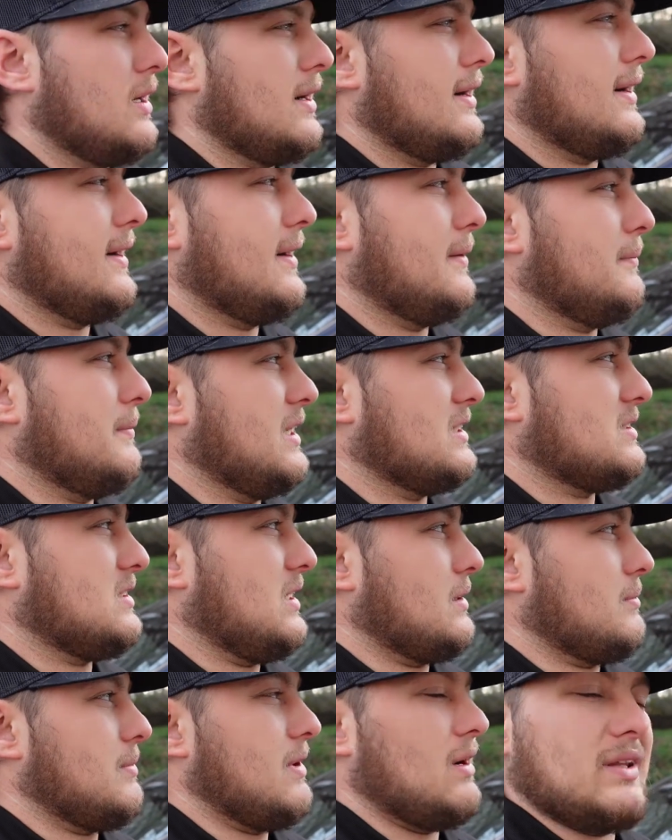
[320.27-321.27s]
That's
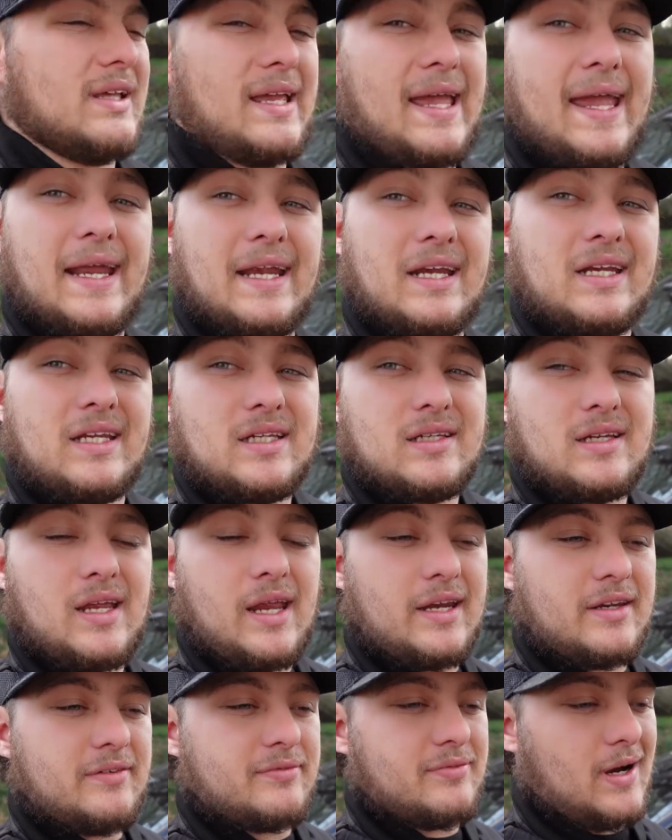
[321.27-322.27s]
like around like 80,
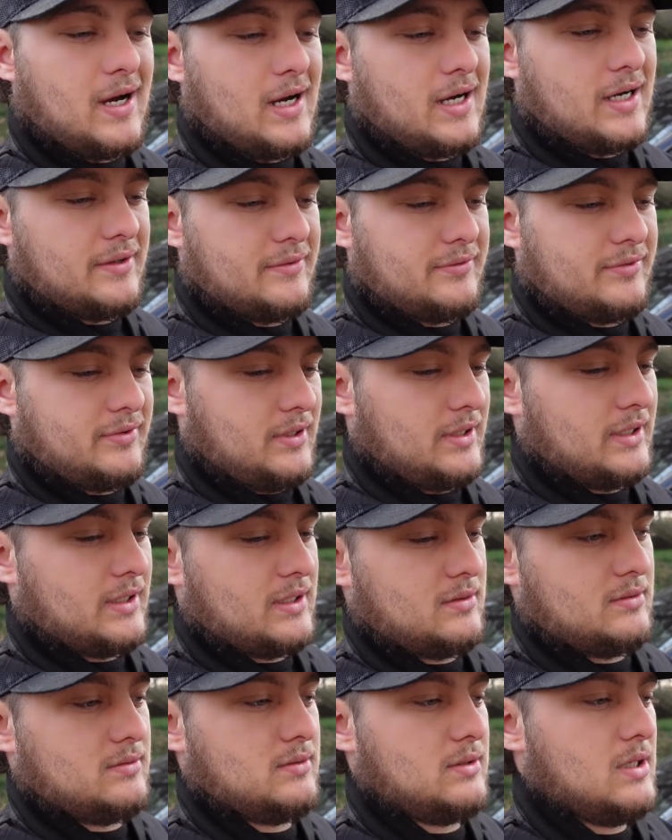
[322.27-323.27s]
85, like,